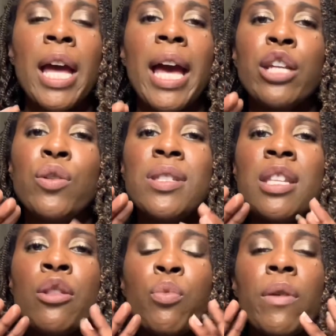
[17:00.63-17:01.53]
and you see
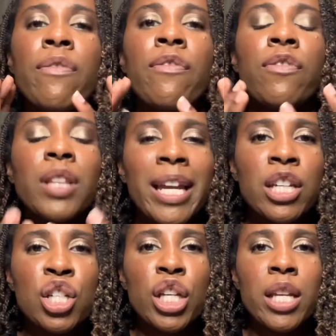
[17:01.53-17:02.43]
the
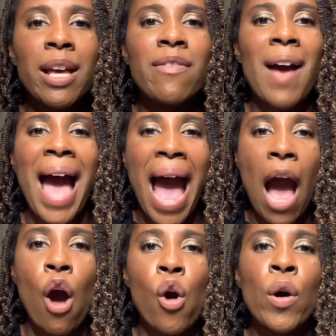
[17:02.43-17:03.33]
reflection of
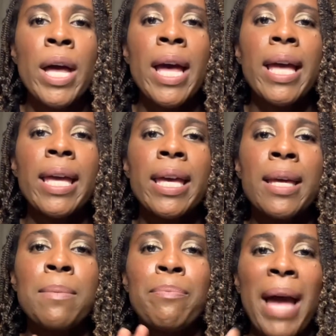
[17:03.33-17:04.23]
how
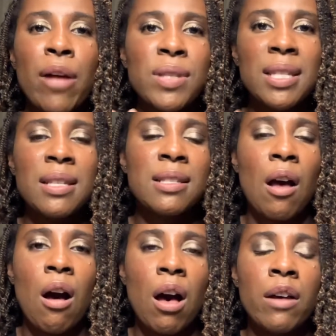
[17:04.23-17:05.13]
it bounces
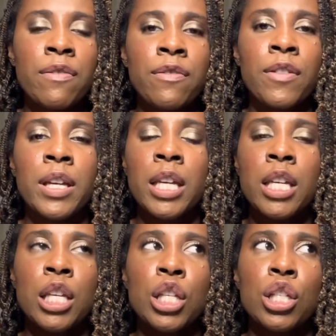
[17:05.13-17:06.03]
off,
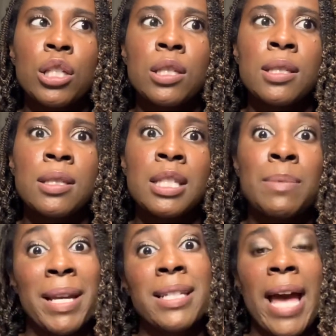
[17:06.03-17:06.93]
it is
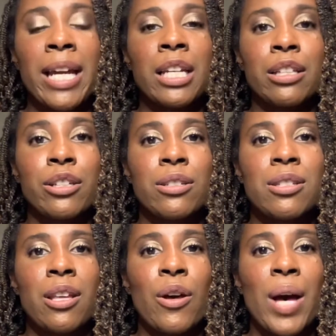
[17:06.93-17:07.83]
spectacular.
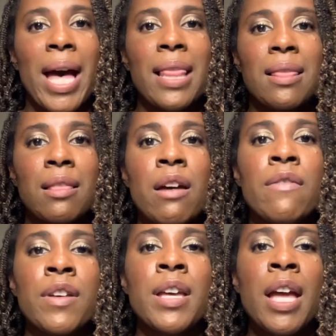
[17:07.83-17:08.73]
So I
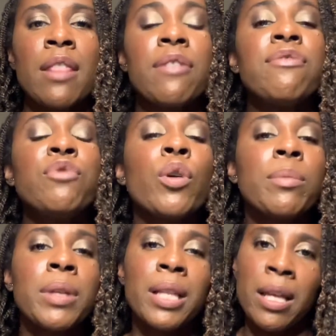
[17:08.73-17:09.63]
love the
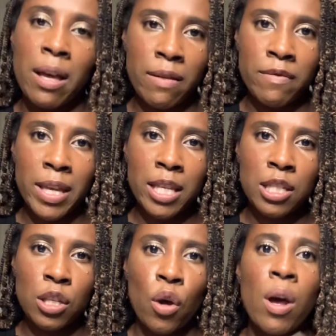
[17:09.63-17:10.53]
formula of this.
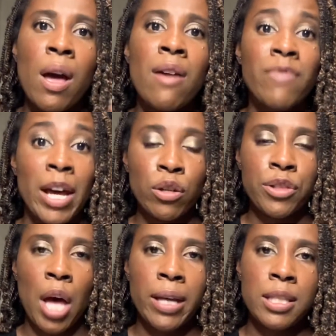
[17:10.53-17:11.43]
So final
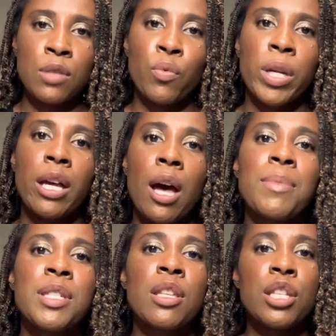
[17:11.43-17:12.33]
thoughts when it
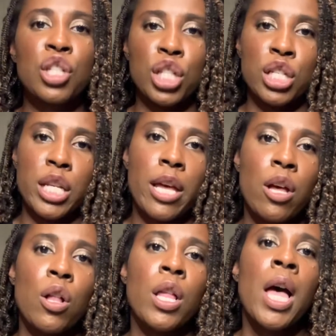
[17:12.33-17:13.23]
comes to the
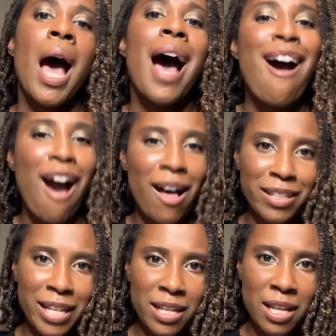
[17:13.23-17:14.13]
Chanel
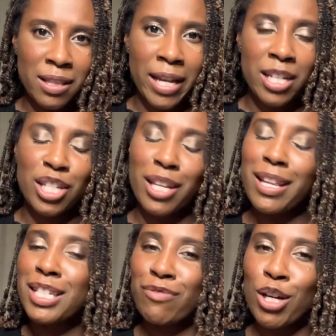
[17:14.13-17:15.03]
holiday collection
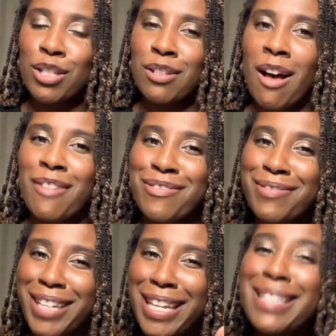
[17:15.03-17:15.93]
is, first off,
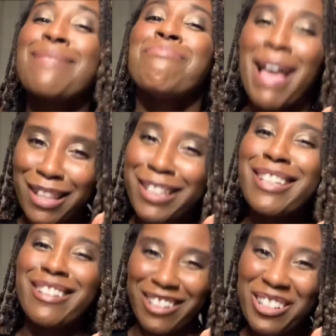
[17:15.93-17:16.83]
it is
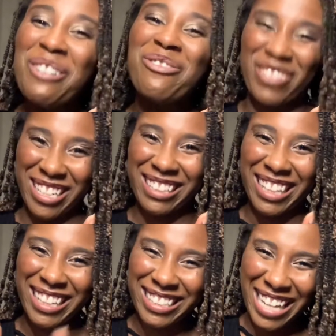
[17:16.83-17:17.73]
melanin girl
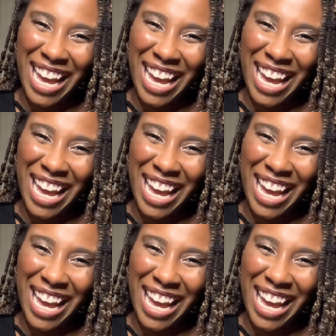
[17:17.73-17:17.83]
friendly.